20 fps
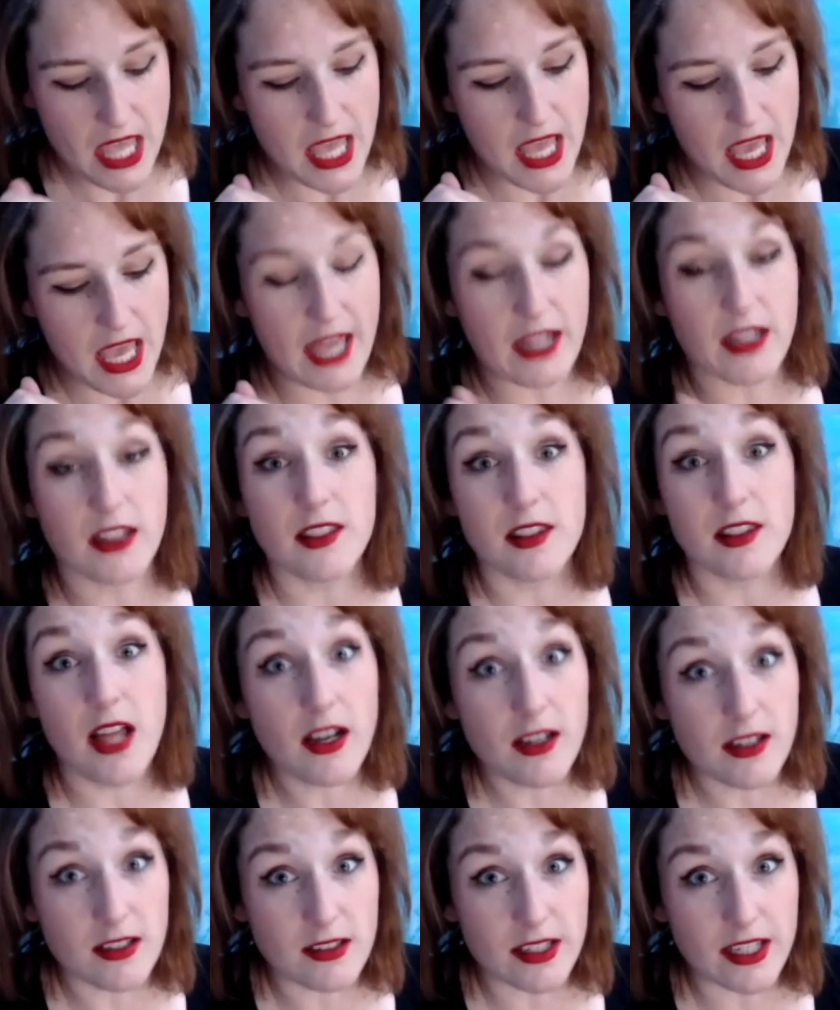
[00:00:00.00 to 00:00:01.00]
And
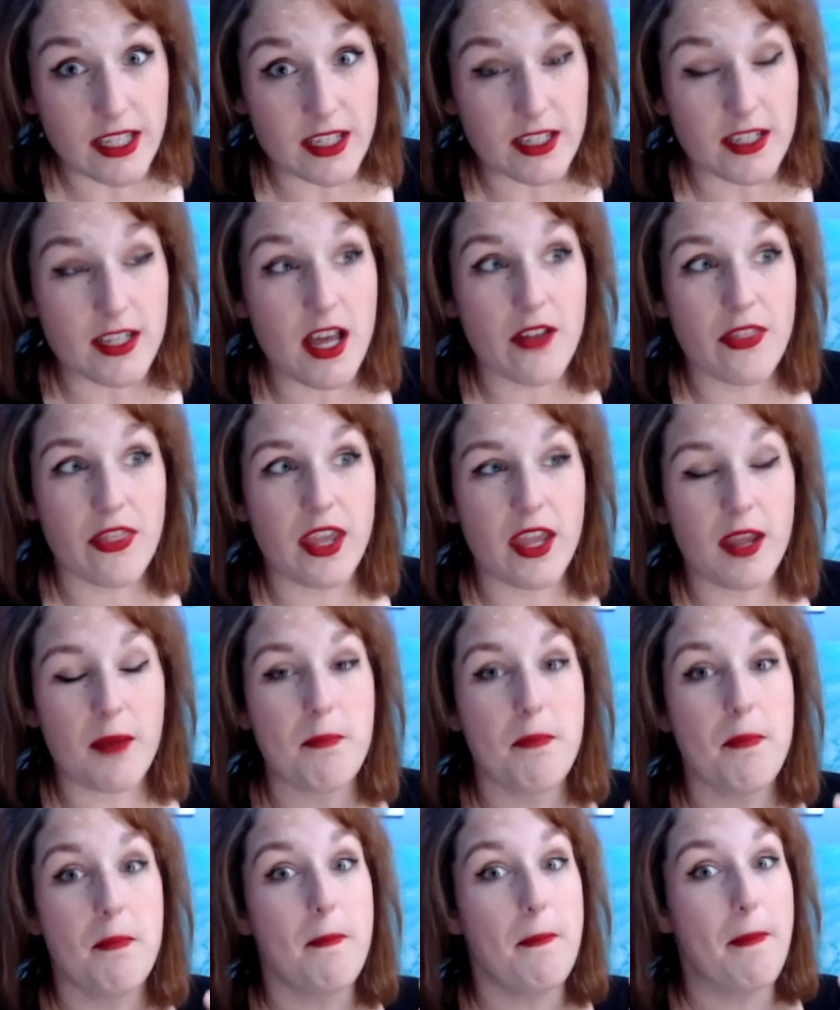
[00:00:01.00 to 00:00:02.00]
luckily,
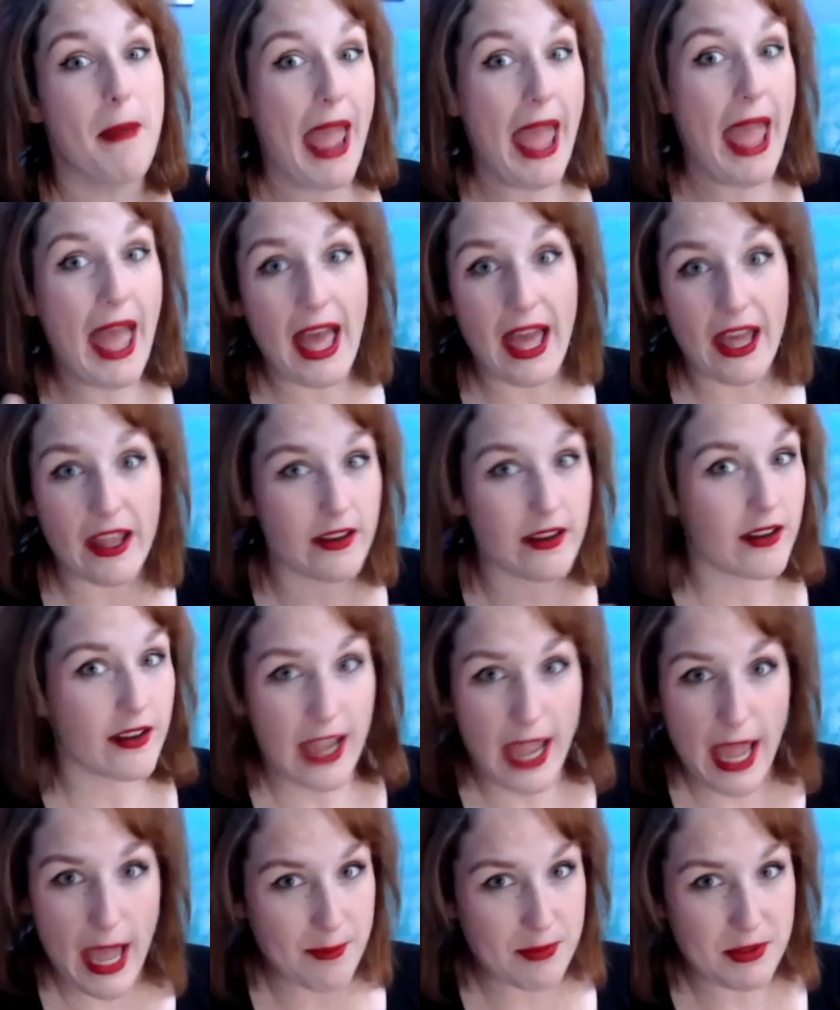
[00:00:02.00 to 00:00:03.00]
nothing bad
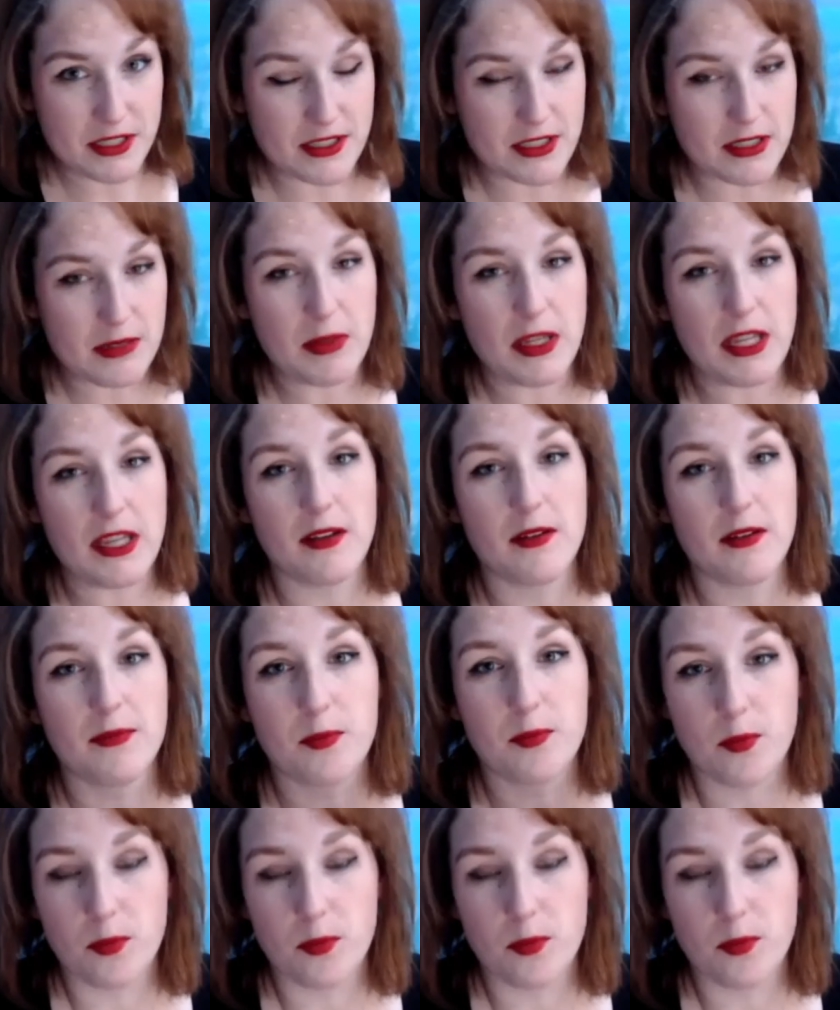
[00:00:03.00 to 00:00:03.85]
happened to me